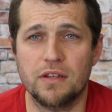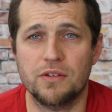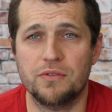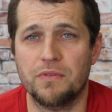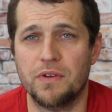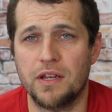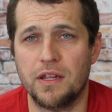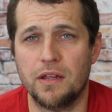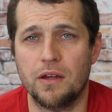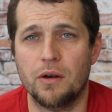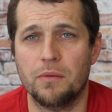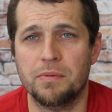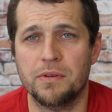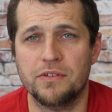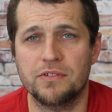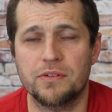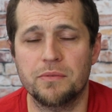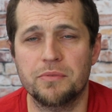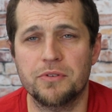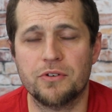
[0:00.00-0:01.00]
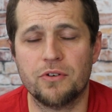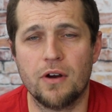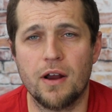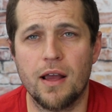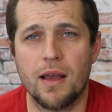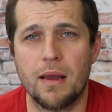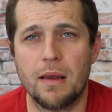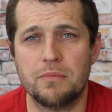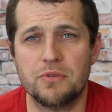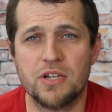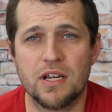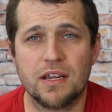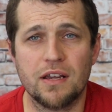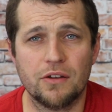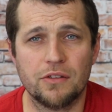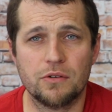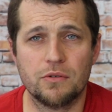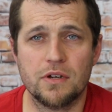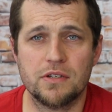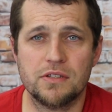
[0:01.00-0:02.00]
this video, please subscribe. Check
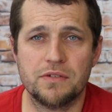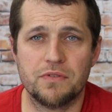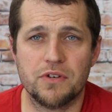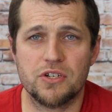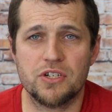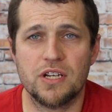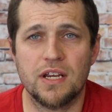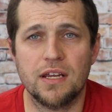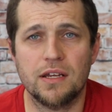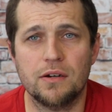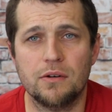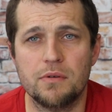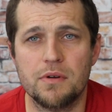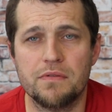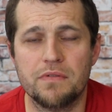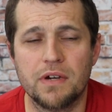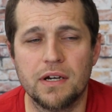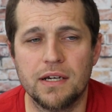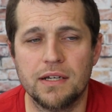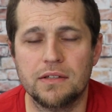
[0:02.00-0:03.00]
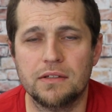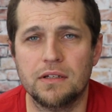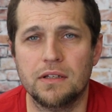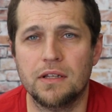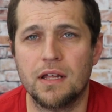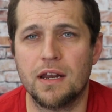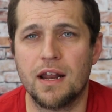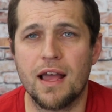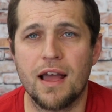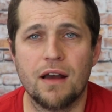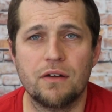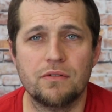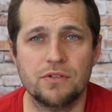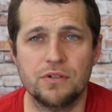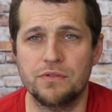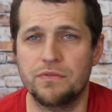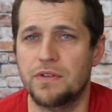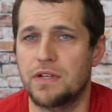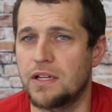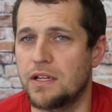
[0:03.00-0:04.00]
out the rest of our channel. We've got a lot of
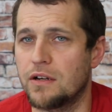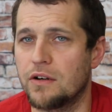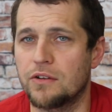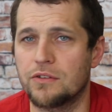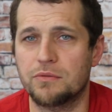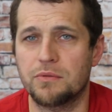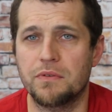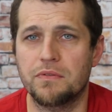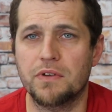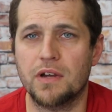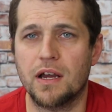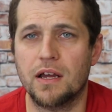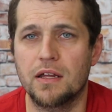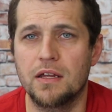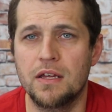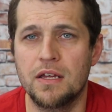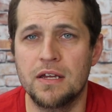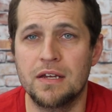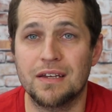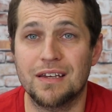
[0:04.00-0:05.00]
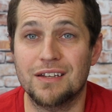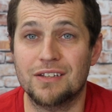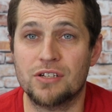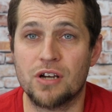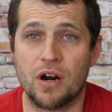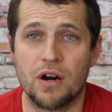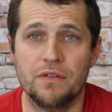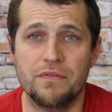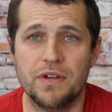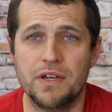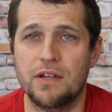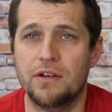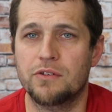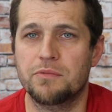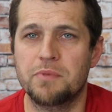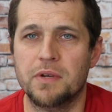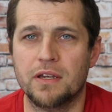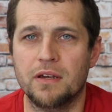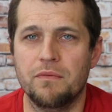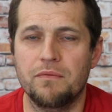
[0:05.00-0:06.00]
how-to videos. We've got guitar videos,
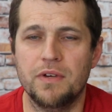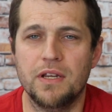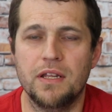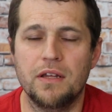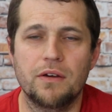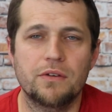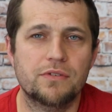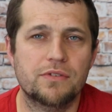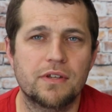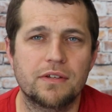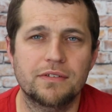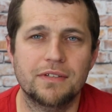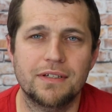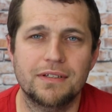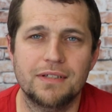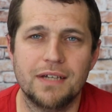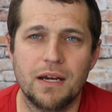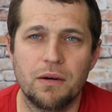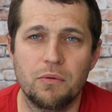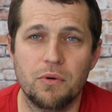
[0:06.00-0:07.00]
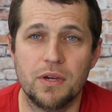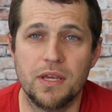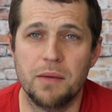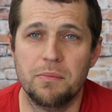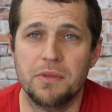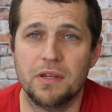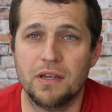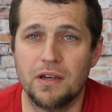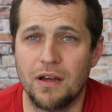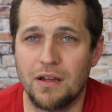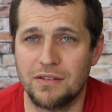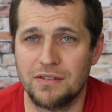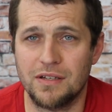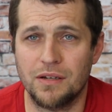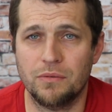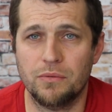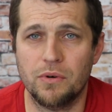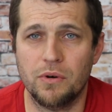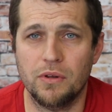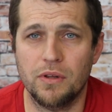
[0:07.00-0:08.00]
pickup videos, things like that. We'll keep the
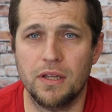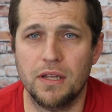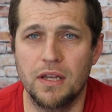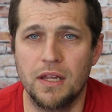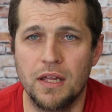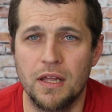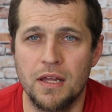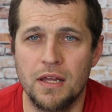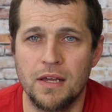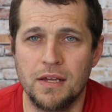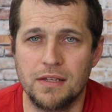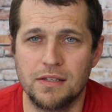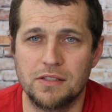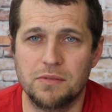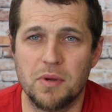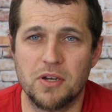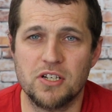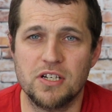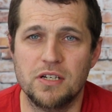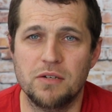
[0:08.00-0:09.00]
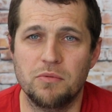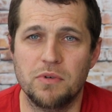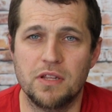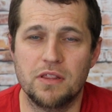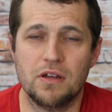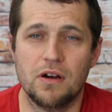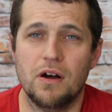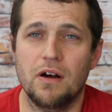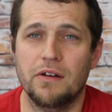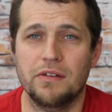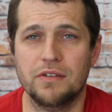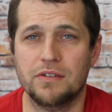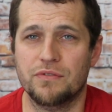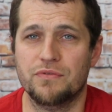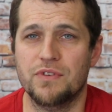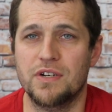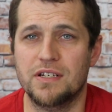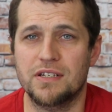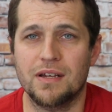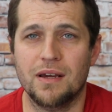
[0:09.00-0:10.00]
content rolling, especially with all this
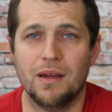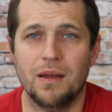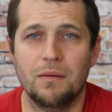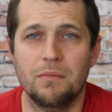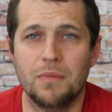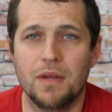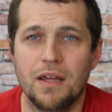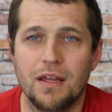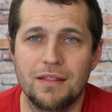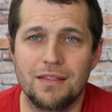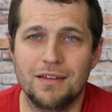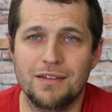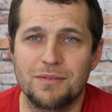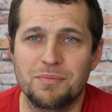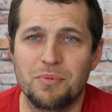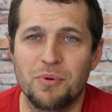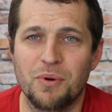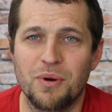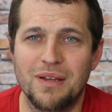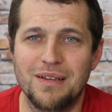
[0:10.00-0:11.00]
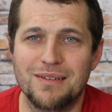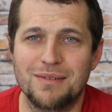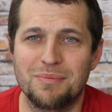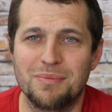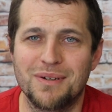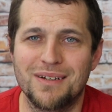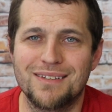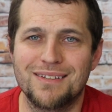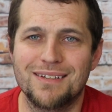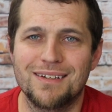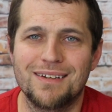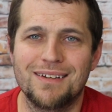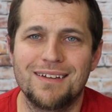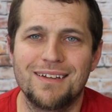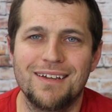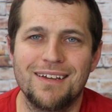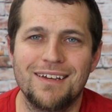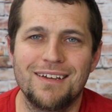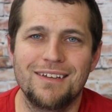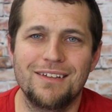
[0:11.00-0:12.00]
free time at this point. But uh,
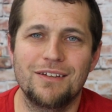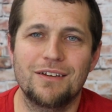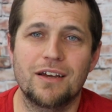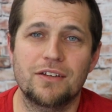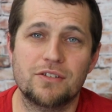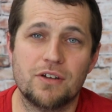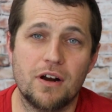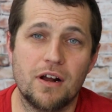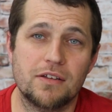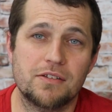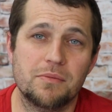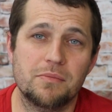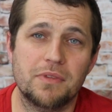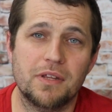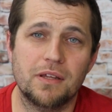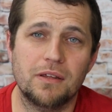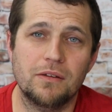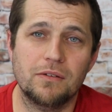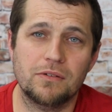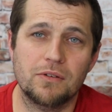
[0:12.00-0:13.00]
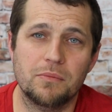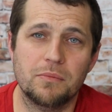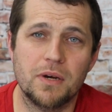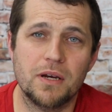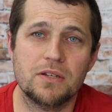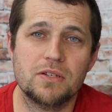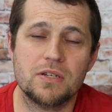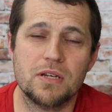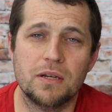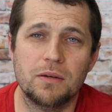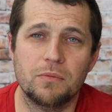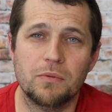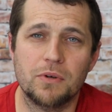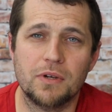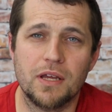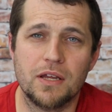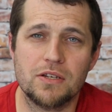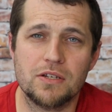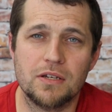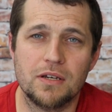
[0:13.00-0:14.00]
you guys are awesome. Thank you so much, and we'll
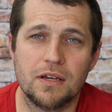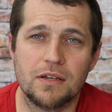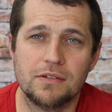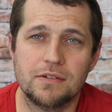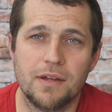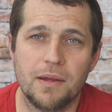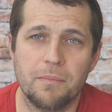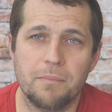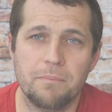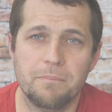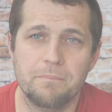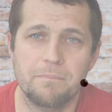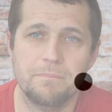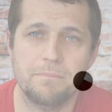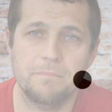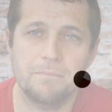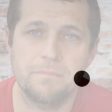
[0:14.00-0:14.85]
catch you next time.